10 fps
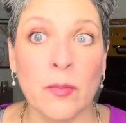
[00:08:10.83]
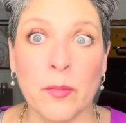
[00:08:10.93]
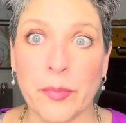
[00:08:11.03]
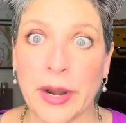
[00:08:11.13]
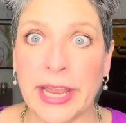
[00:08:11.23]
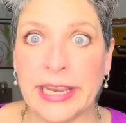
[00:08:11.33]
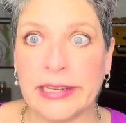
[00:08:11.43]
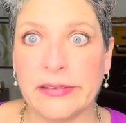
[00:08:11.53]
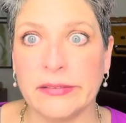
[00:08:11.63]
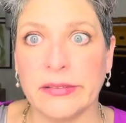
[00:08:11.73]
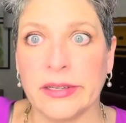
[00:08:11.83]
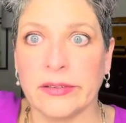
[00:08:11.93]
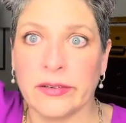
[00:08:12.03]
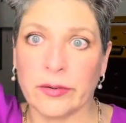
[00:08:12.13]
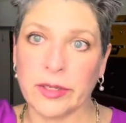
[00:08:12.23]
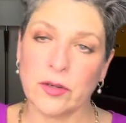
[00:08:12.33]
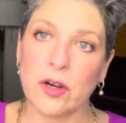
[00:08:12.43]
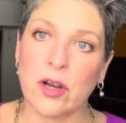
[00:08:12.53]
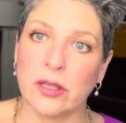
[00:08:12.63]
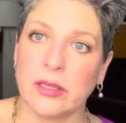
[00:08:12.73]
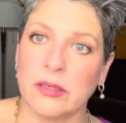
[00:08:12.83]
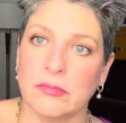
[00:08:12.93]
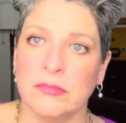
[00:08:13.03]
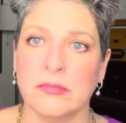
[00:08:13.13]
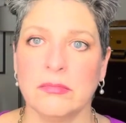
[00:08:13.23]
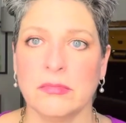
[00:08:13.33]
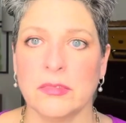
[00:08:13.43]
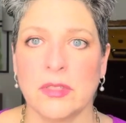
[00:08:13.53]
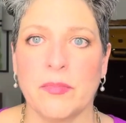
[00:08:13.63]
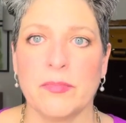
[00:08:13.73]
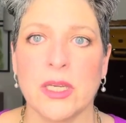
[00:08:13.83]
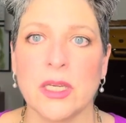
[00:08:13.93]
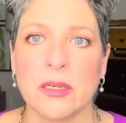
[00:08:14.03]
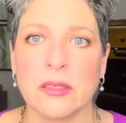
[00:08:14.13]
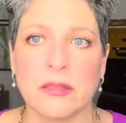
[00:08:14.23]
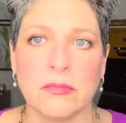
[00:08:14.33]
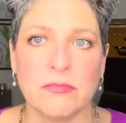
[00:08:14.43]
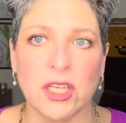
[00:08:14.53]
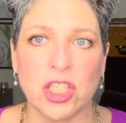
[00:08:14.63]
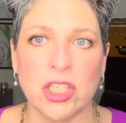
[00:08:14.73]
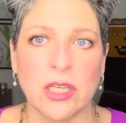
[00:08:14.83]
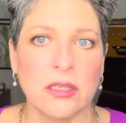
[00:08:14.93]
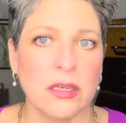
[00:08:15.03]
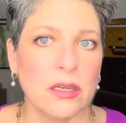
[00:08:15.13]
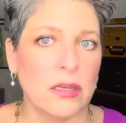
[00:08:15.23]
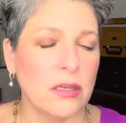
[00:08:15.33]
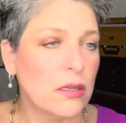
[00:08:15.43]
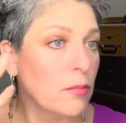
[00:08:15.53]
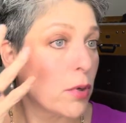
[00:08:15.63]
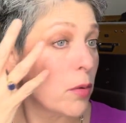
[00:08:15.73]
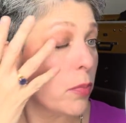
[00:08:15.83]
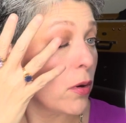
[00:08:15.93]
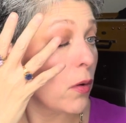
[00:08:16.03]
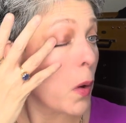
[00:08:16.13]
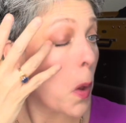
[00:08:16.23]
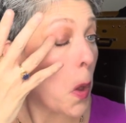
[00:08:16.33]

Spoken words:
Bright. I don't know what you call it. It's not pink, it's magenta, purple.